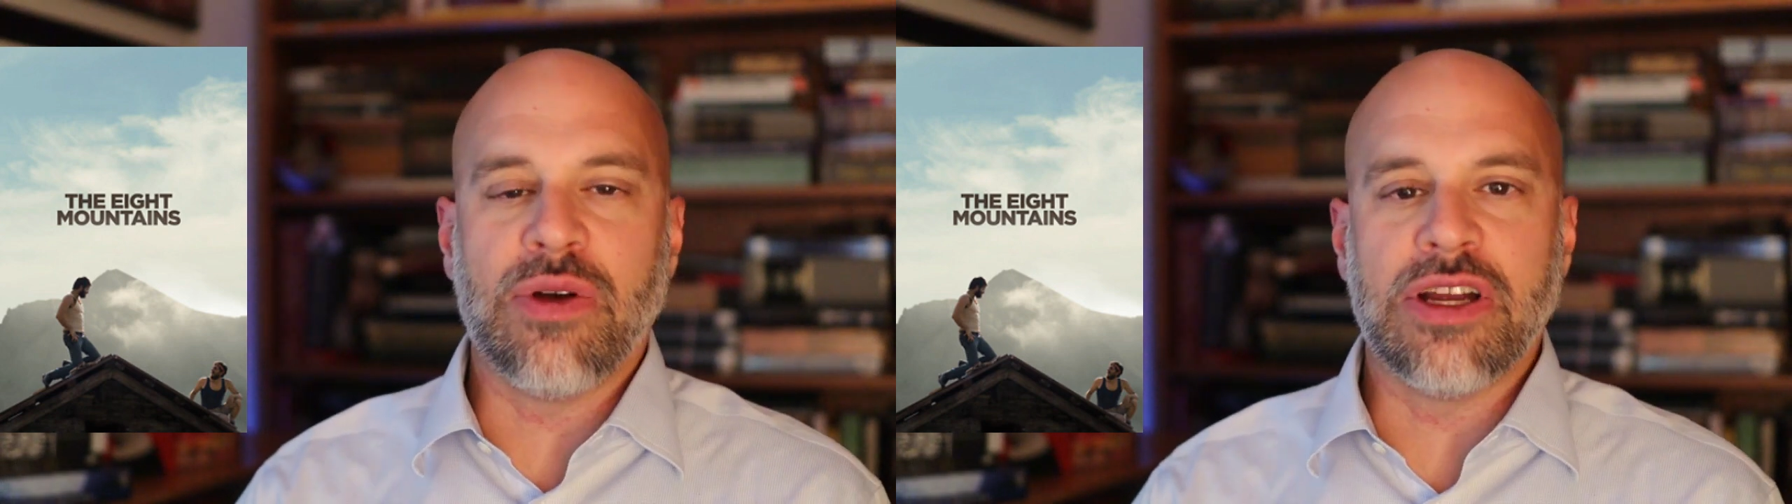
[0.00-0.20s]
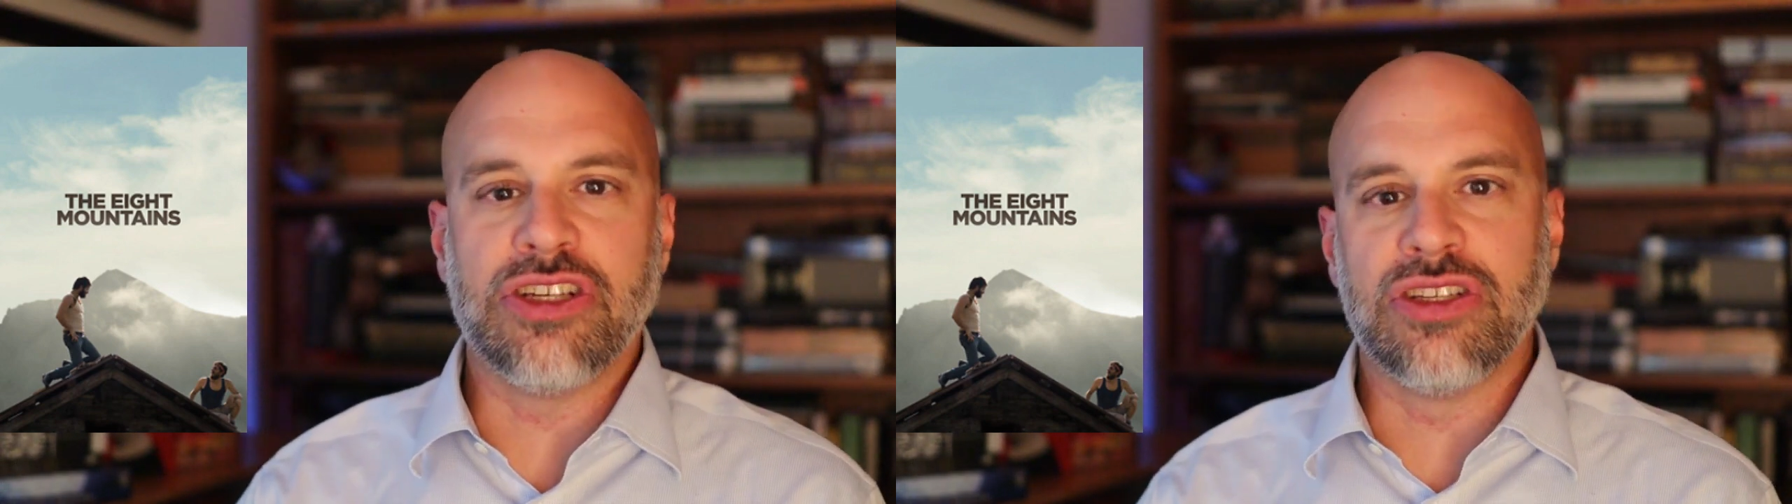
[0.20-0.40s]

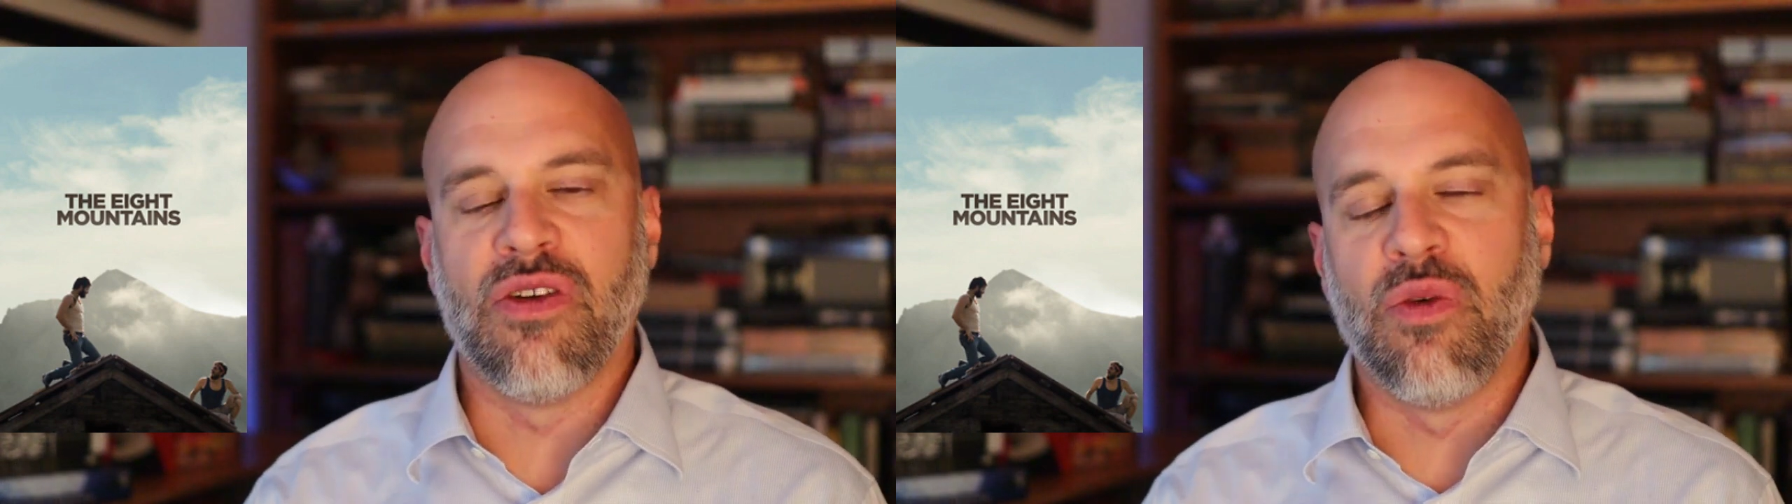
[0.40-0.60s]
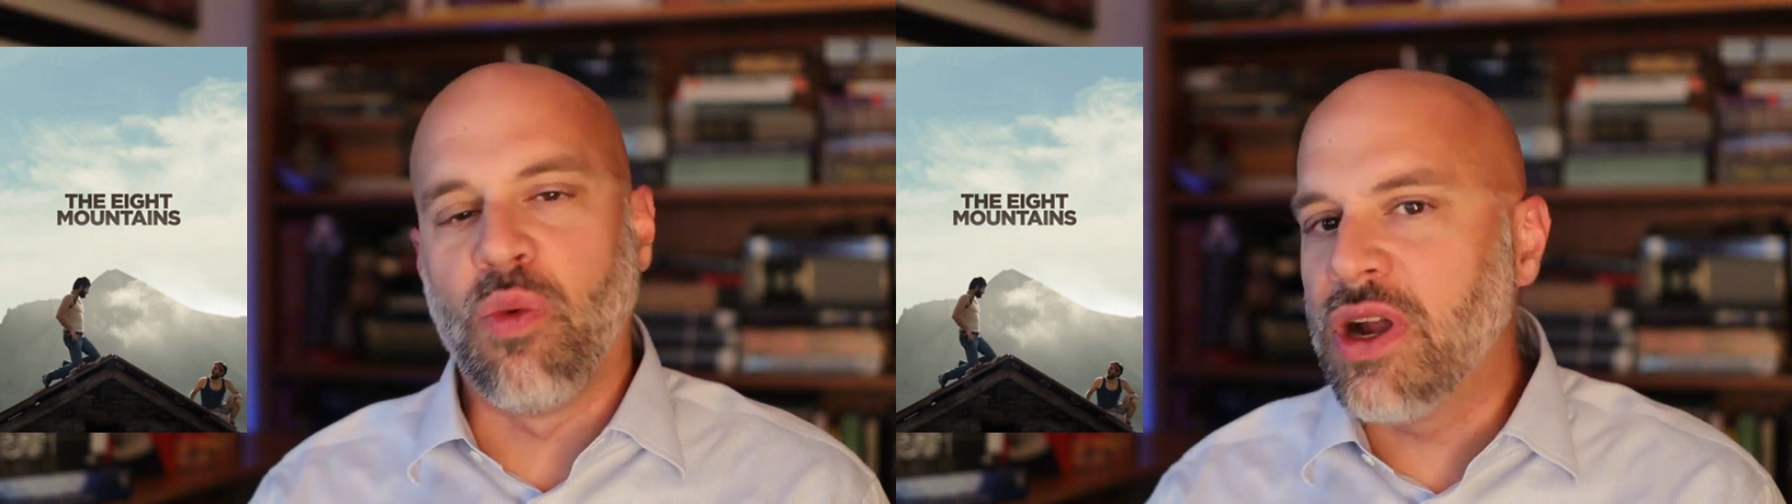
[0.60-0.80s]
questions
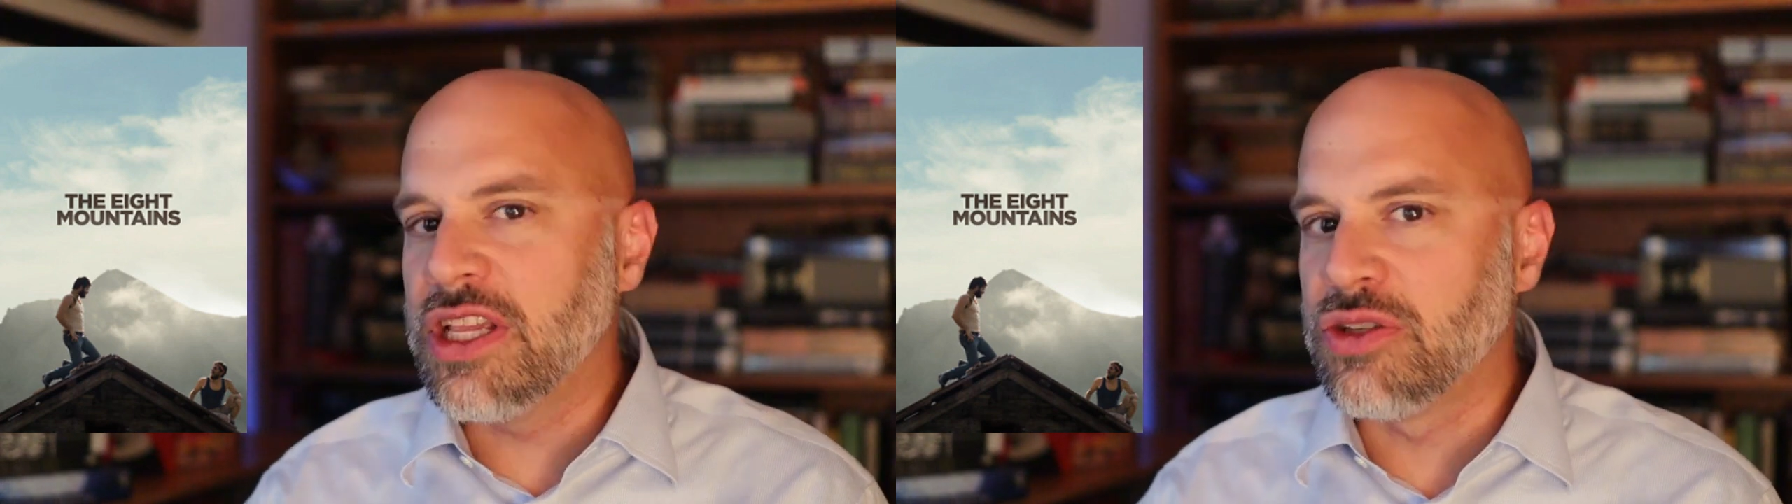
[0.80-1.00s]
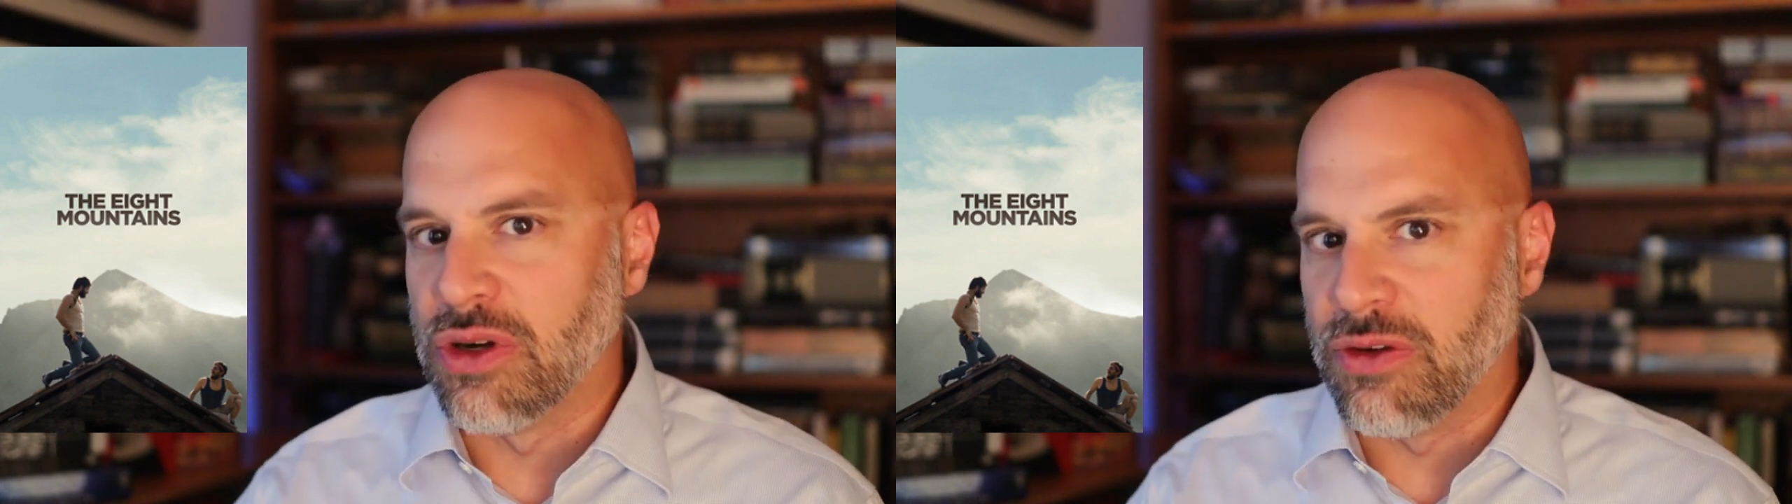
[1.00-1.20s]
of what
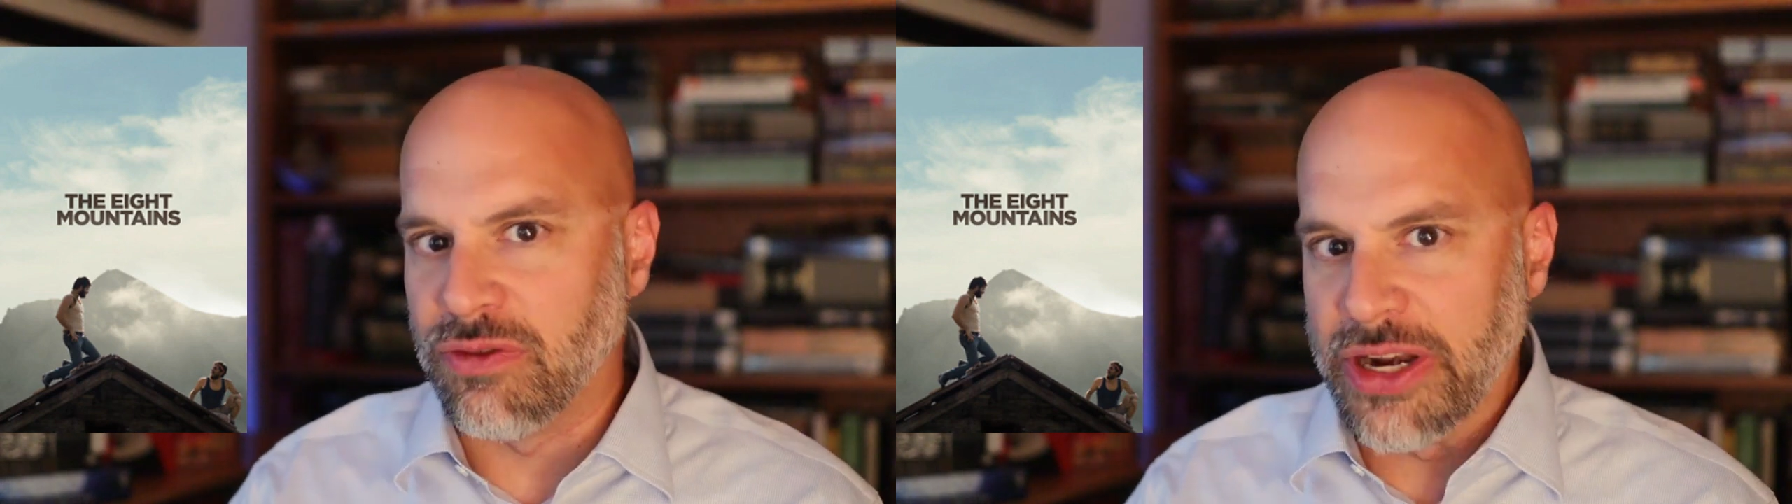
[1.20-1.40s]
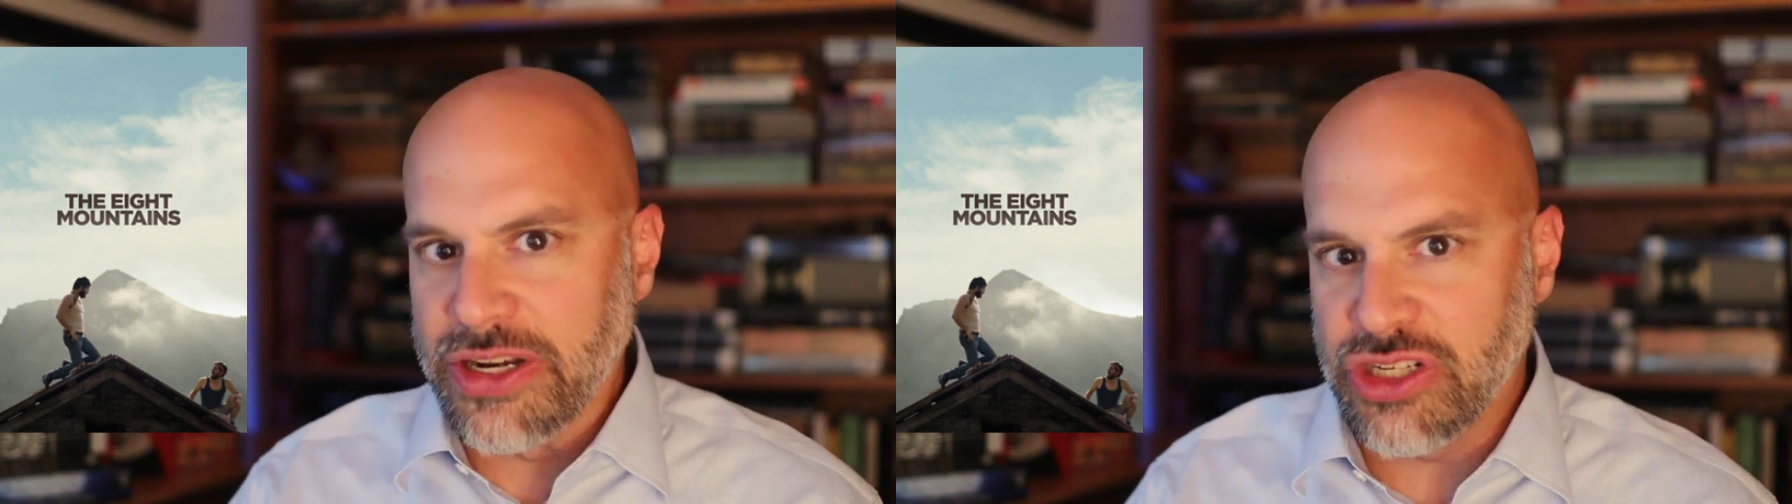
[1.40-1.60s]
is real
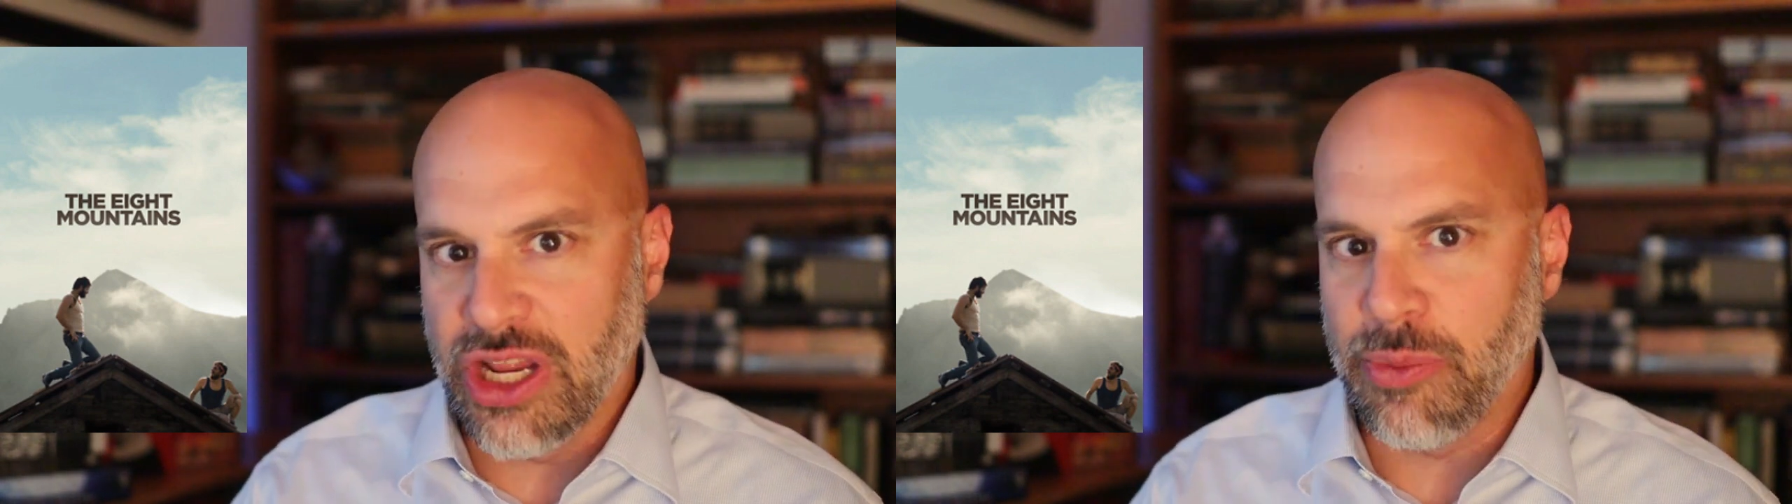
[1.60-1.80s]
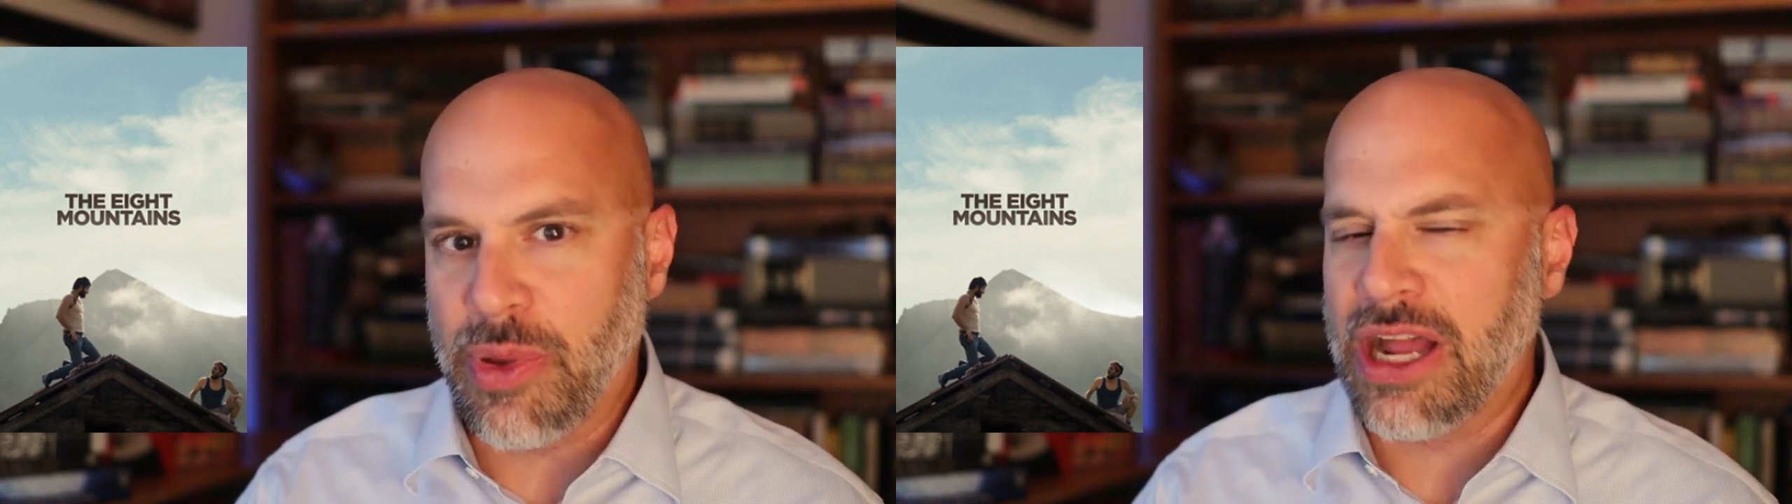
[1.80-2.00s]
friendship?